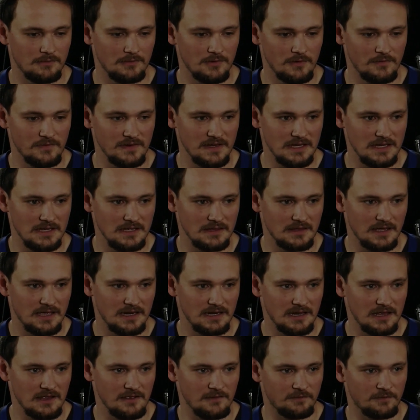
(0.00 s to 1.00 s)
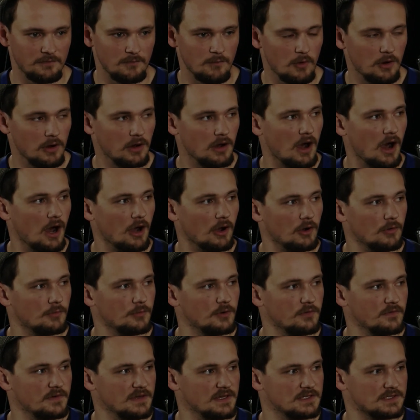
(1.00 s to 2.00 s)
movie that if more horror
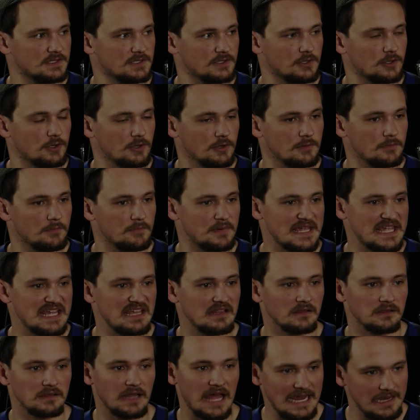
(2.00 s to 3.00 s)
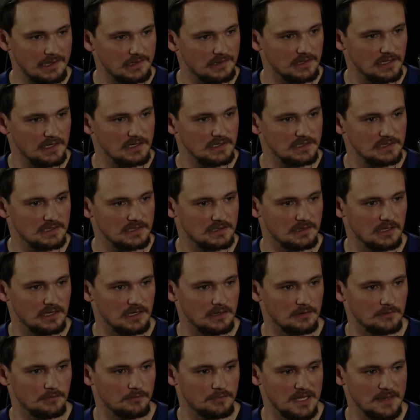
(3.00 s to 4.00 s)
movies could be like this,
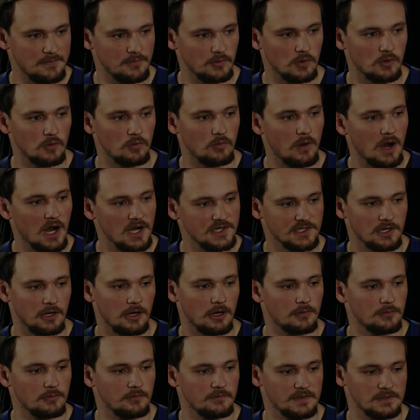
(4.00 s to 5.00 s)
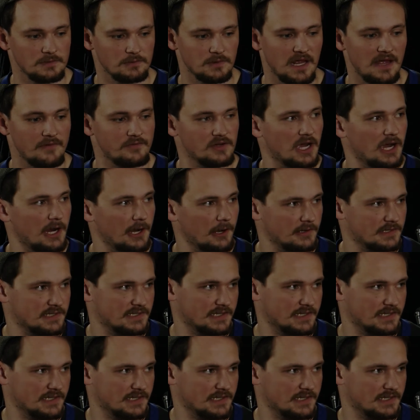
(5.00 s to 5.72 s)
then people who watch horror movies would have a higher